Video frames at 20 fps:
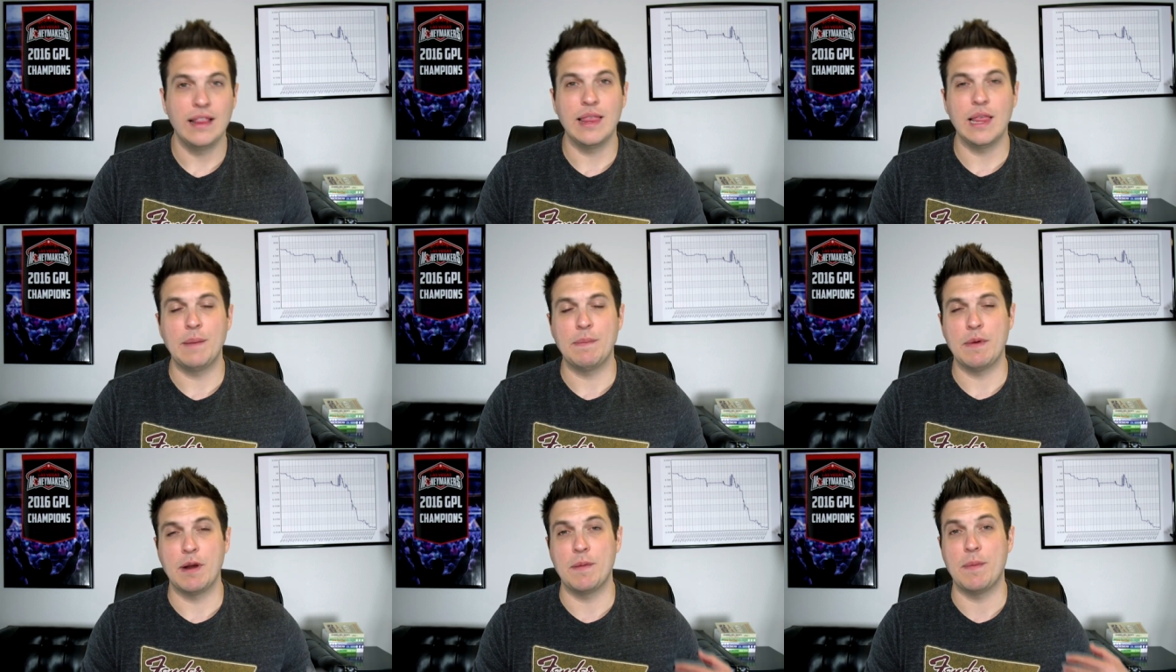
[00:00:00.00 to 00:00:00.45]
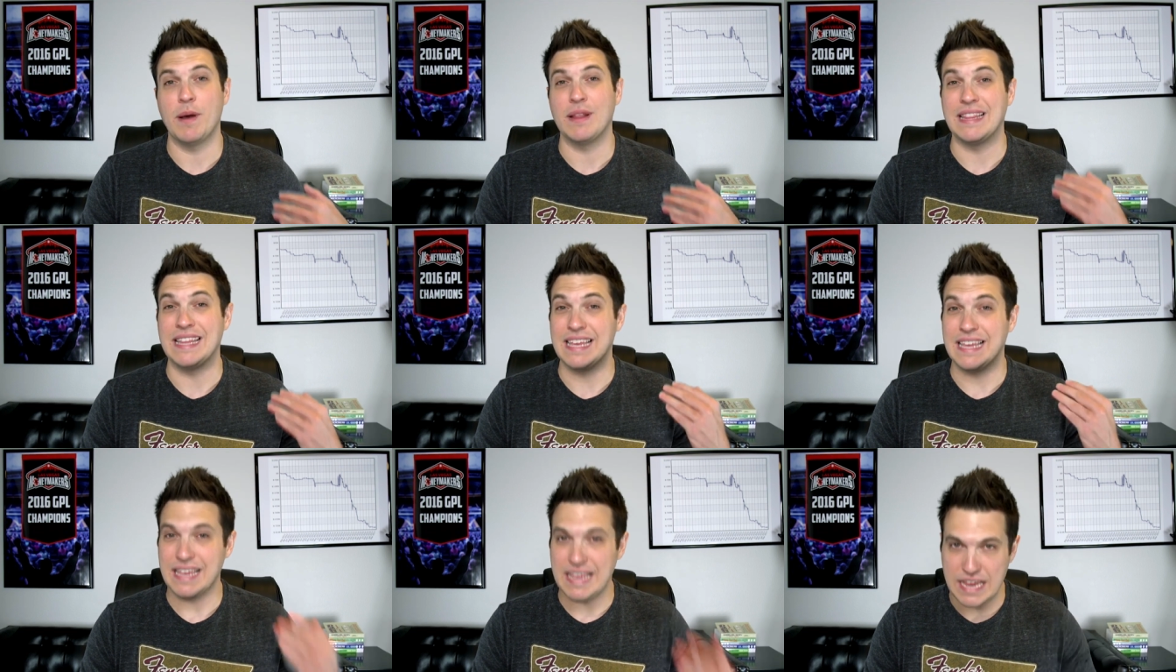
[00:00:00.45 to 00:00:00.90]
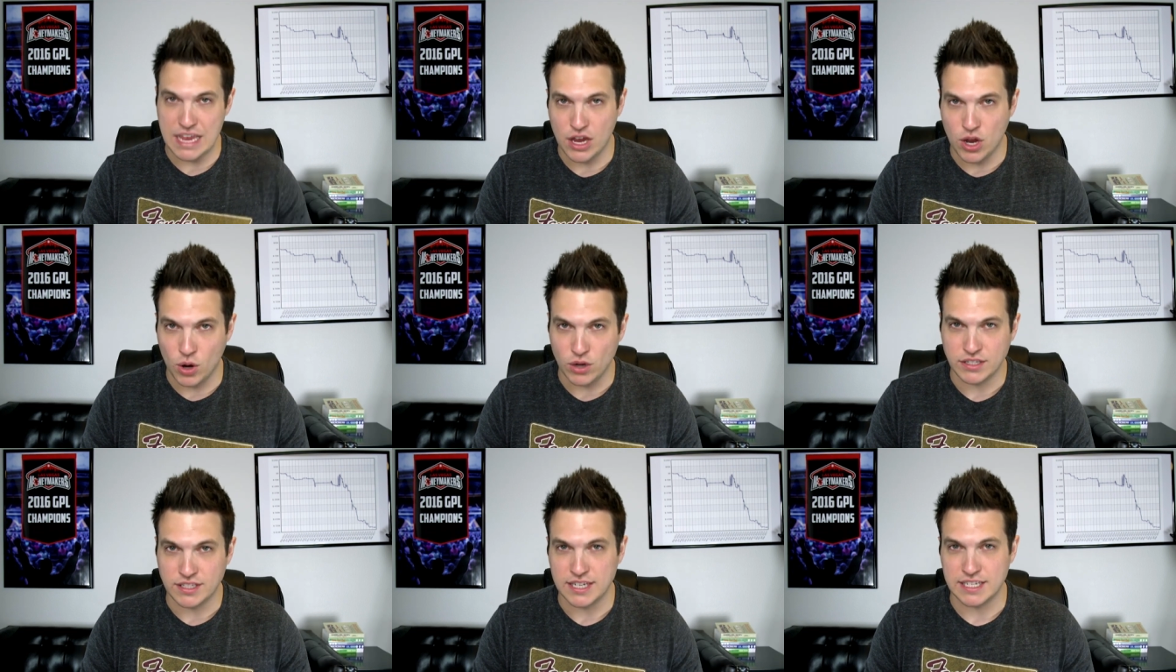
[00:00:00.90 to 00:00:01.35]
little bit about the
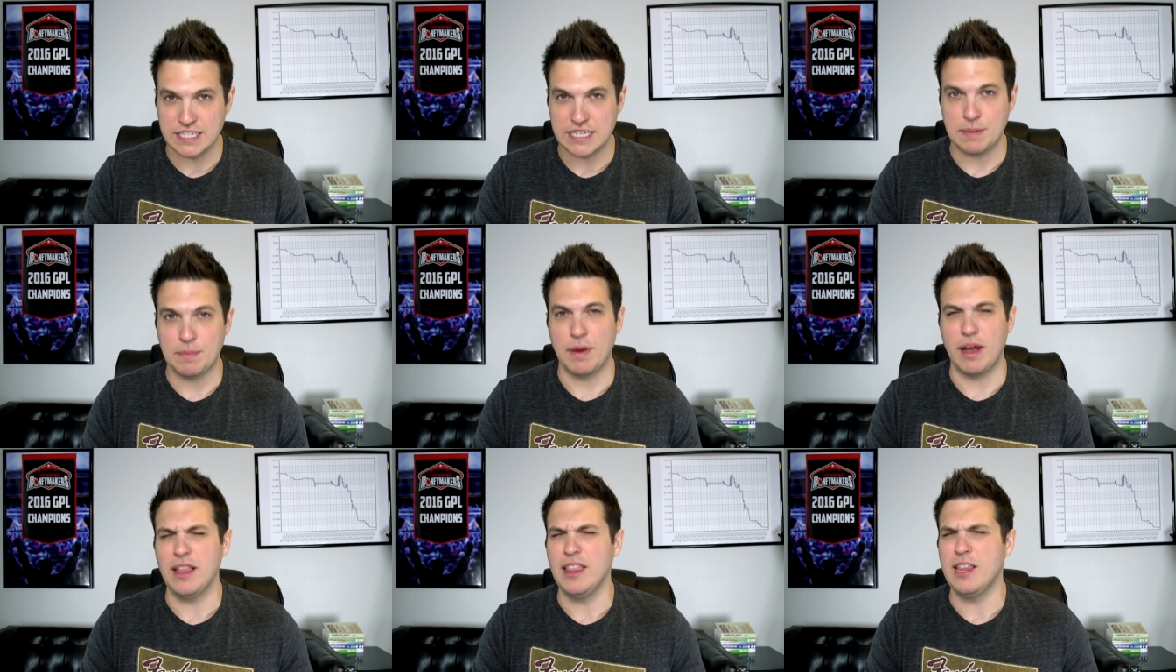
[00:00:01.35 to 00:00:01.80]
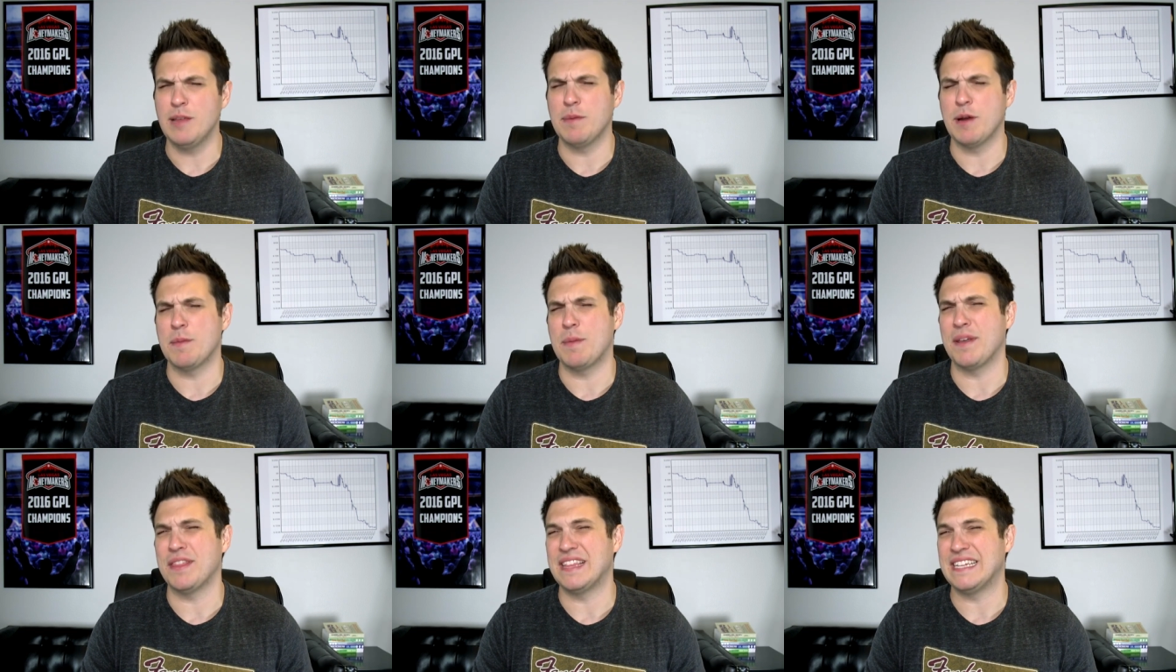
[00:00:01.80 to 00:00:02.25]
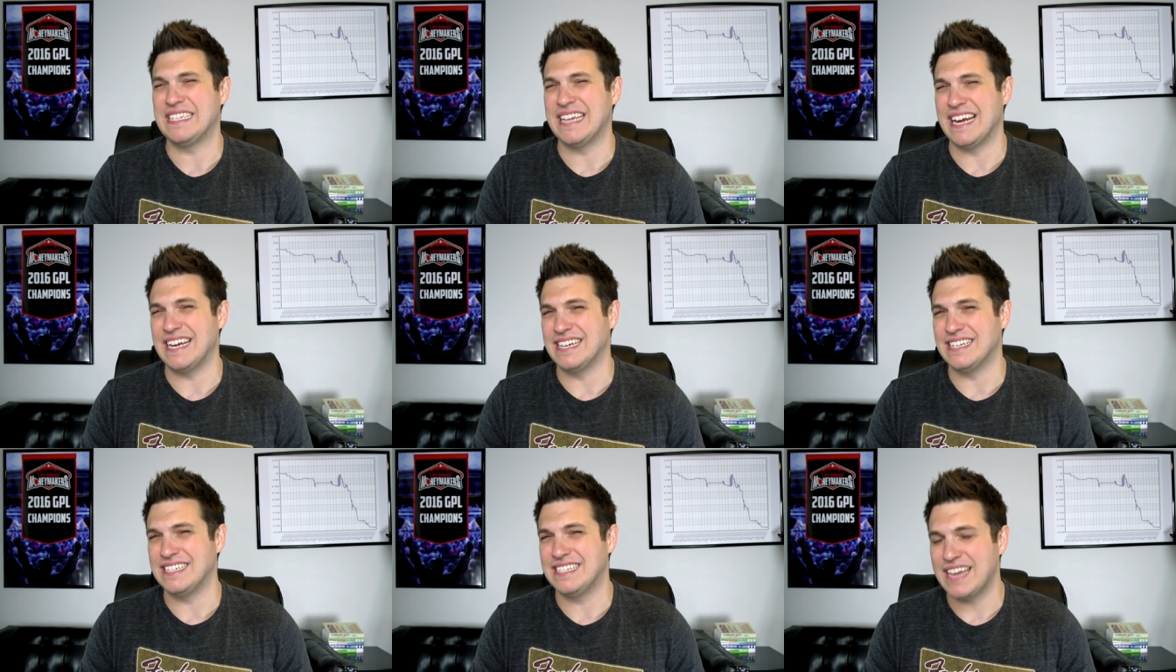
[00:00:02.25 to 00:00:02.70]
ecosystem, a little bit about the
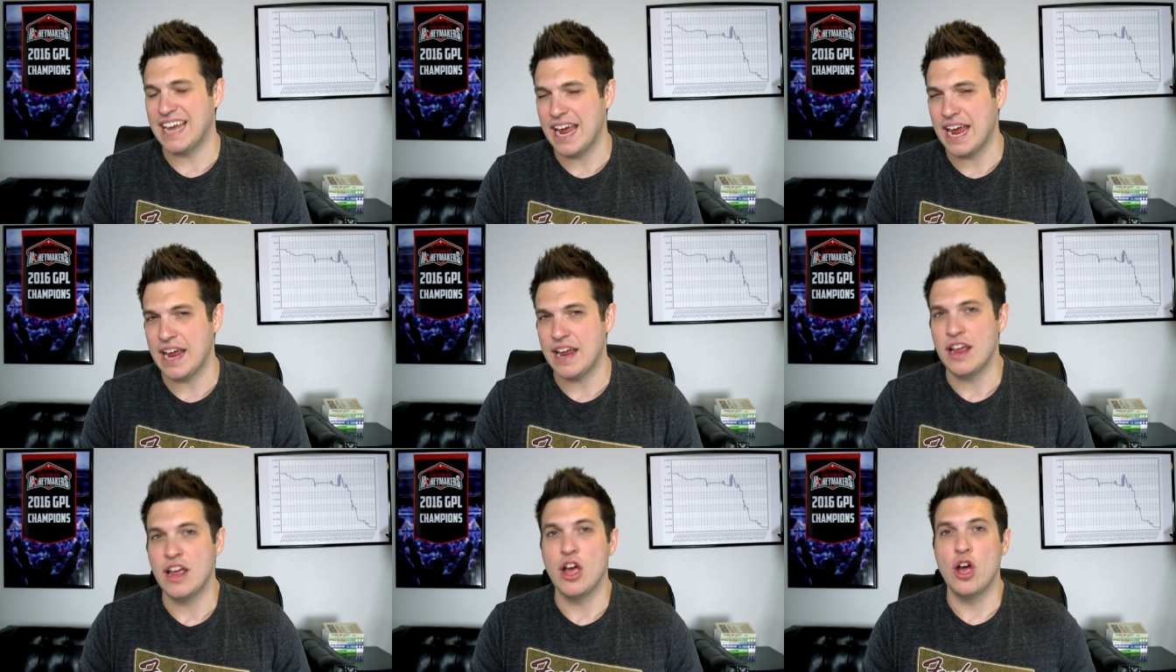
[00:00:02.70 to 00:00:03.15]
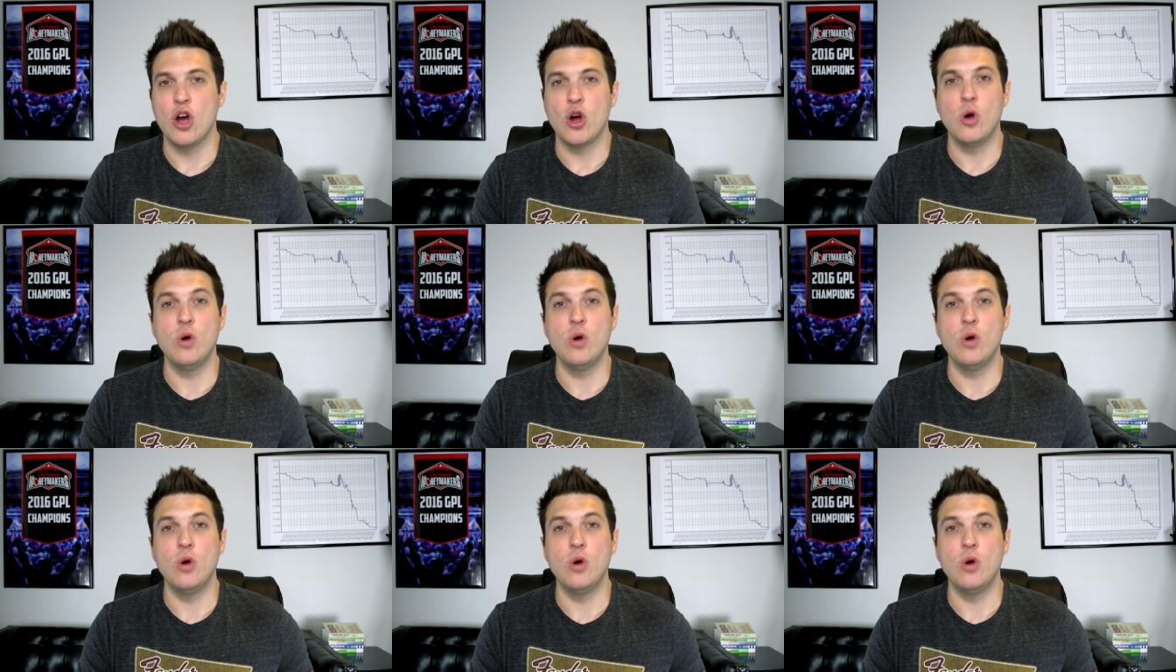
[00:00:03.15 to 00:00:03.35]
day-to-day,